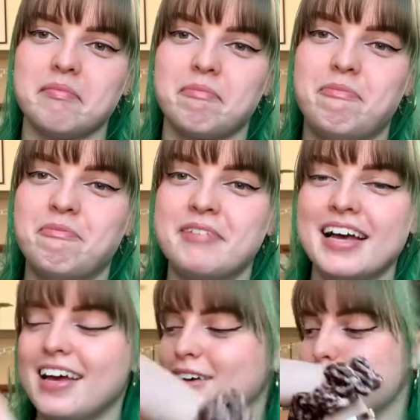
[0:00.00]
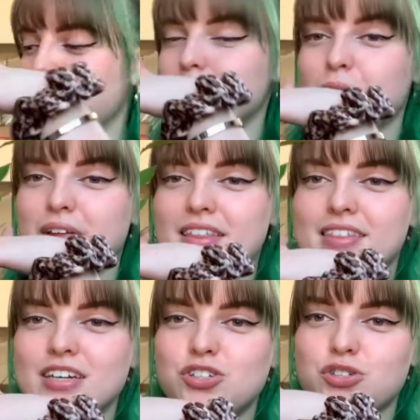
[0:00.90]
it was probably only
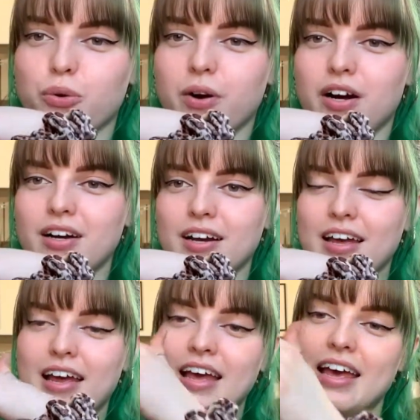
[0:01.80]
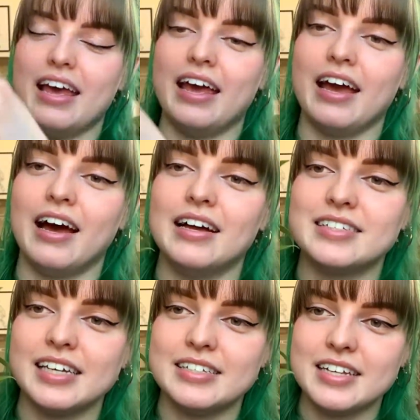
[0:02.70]
this short, and
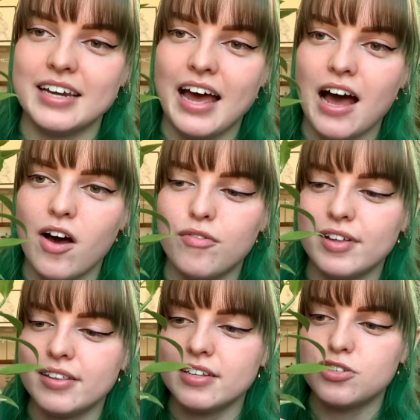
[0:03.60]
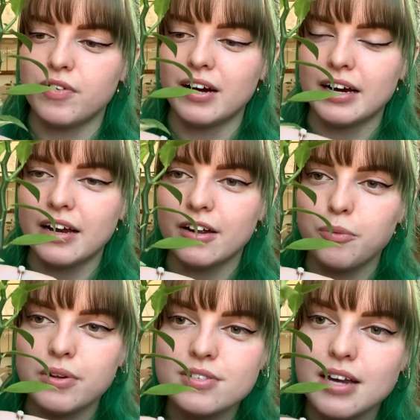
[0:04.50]
it did have these variegated
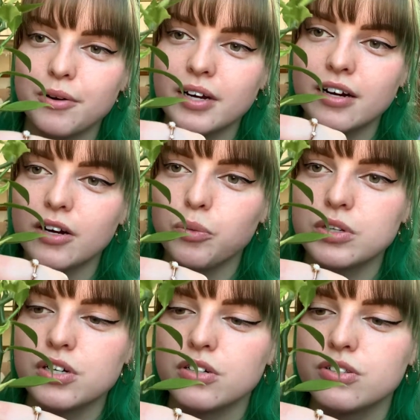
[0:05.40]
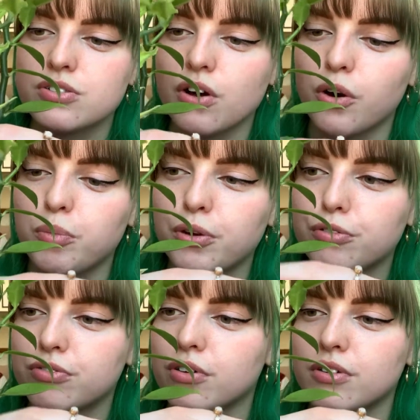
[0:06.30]
ones down here, which are so
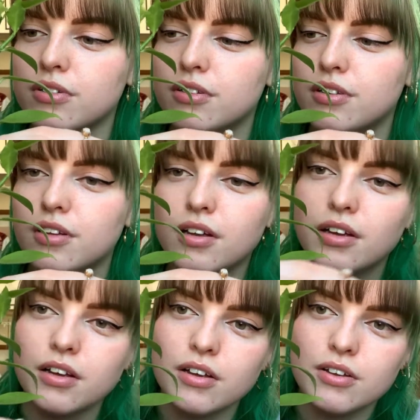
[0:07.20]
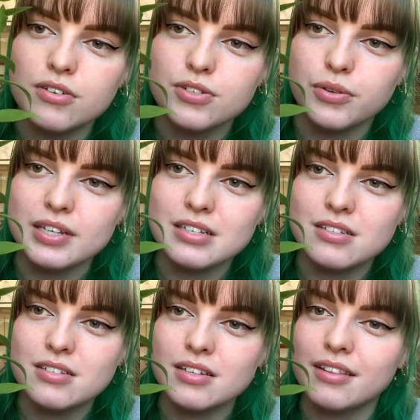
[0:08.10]
beautiful. So this
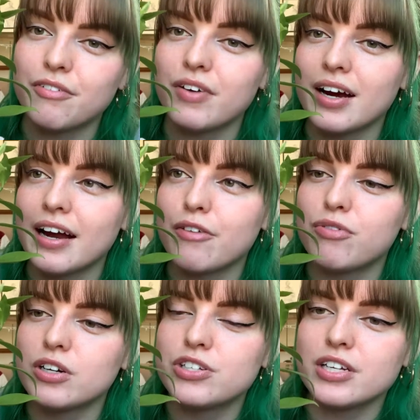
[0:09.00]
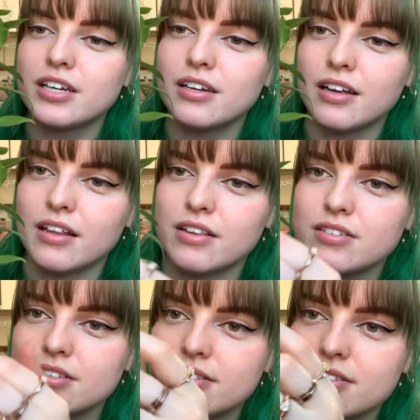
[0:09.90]
is the variegated version, and this
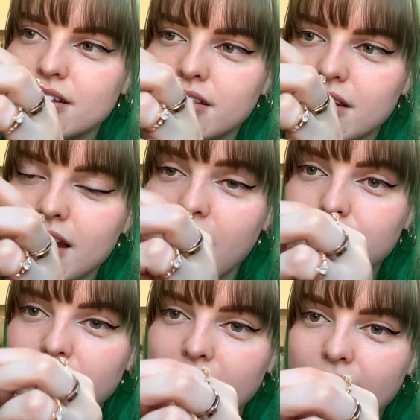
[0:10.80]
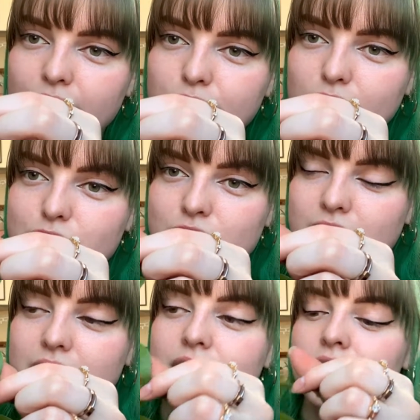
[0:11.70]
is the non-variegated
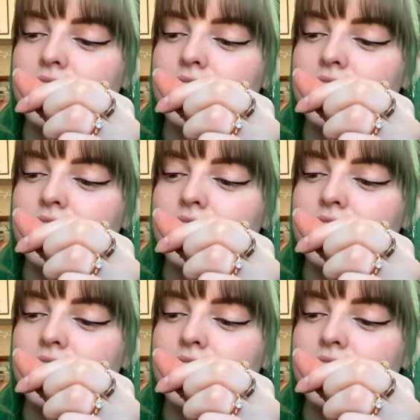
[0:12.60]
version.